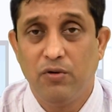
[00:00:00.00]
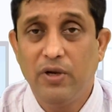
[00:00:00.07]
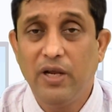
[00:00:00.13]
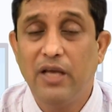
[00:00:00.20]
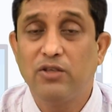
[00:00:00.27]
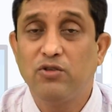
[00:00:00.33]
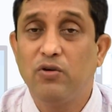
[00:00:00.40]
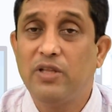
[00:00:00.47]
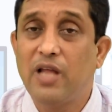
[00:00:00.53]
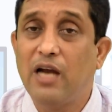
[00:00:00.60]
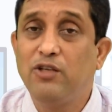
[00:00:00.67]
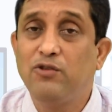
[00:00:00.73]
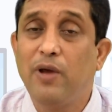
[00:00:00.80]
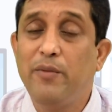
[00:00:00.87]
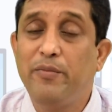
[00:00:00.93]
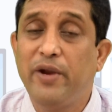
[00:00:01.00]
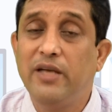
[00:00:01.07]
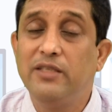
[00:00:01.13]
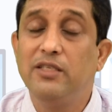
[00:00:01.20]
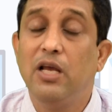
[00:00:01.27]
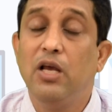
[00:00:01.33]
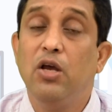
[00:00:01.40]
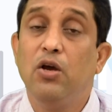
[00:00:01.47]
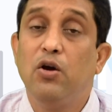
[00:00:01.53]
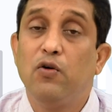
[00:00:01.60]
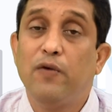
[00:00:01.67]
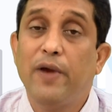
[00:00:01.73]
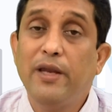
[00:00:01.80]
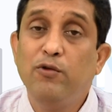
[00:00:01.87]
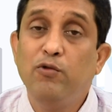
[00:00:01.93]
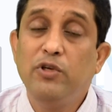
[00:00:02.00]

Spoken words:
Okay, so that's why friends, when